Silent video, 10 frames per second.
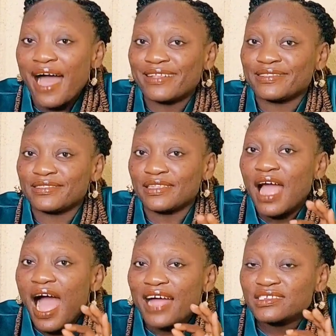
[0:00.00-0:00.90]
and
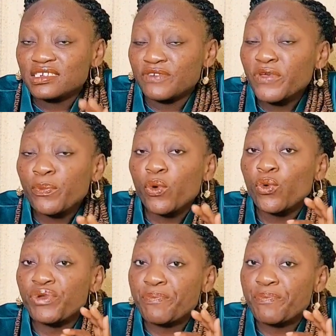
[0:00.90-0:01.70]
achievable